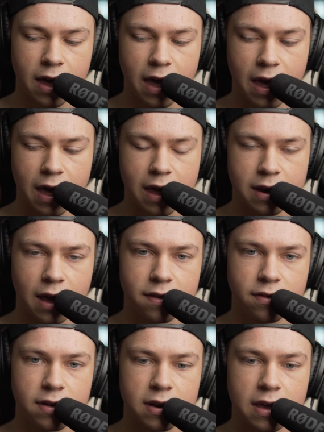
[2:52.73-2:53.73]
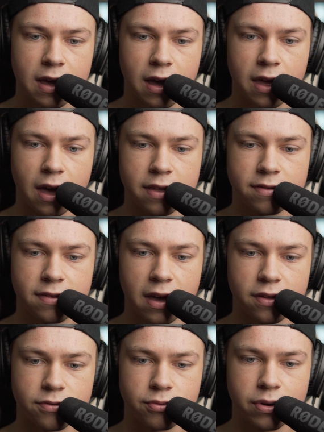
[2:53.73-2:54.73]
And as you can hear, it
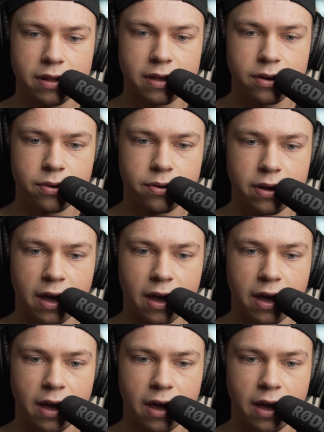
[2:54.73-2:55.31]
sounds really good.